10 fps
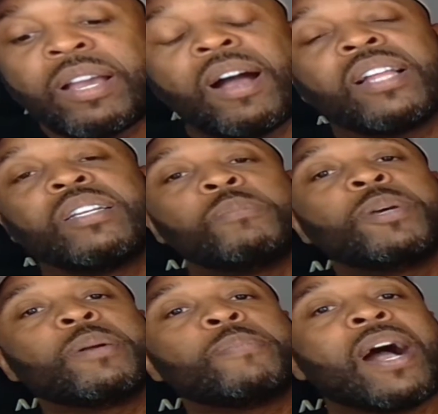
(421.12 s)
y'all a little
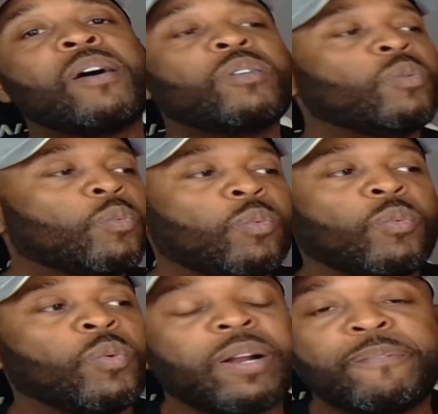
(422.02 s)
bit about
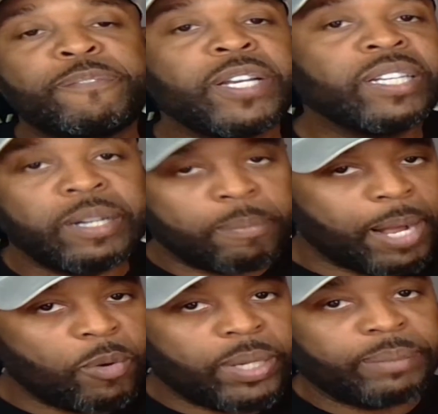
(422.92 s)
what I'm feeling,
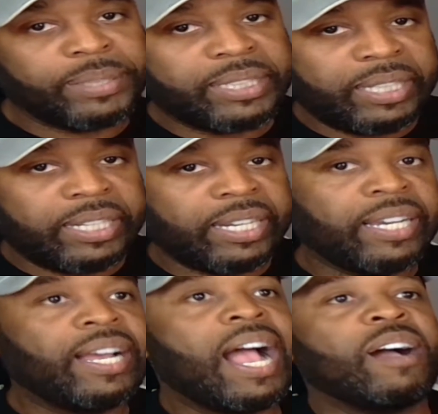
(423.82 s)
about what I'm
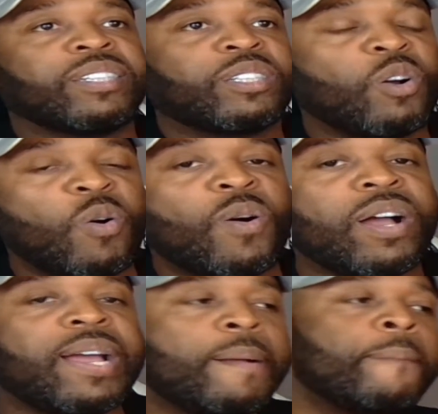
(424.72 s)
seeing, how it's
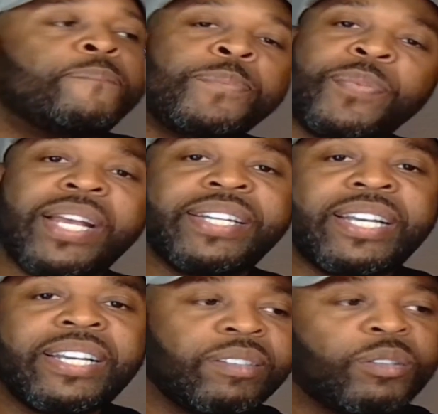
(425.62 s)
going, and
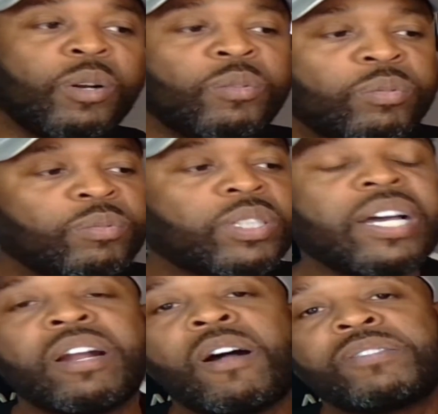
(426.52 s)
then,
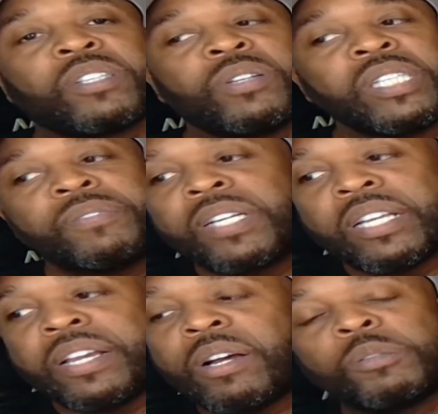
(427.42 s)
cut it off. So these
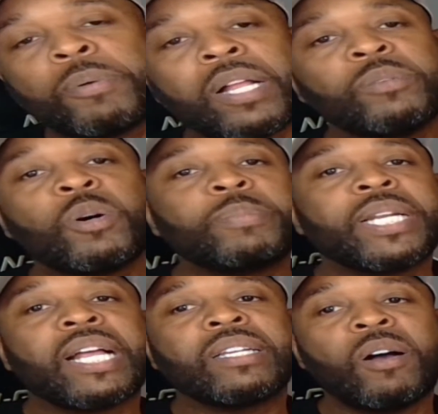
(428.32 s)
videos probably won't be
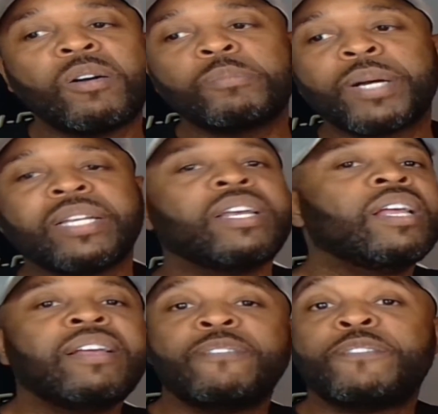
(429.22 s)
that long, but
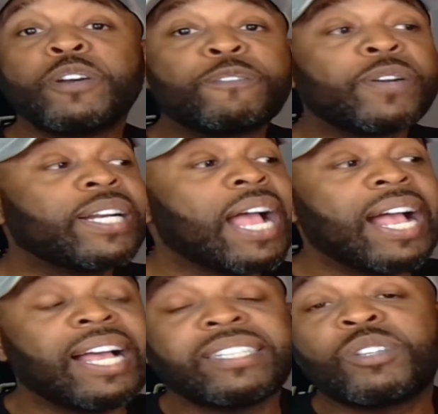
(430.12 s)
feel free to
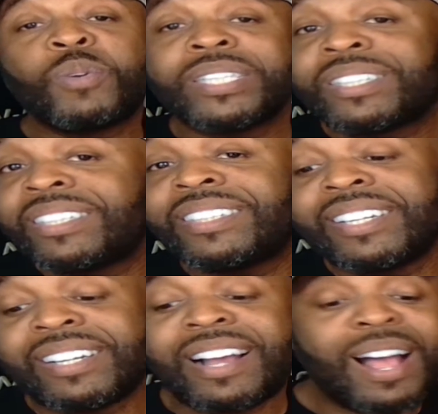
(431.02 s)
ask questions in
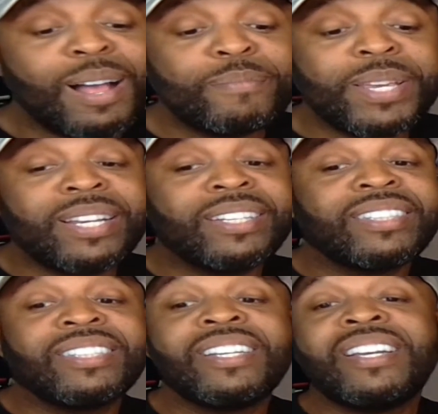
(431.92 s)
the comments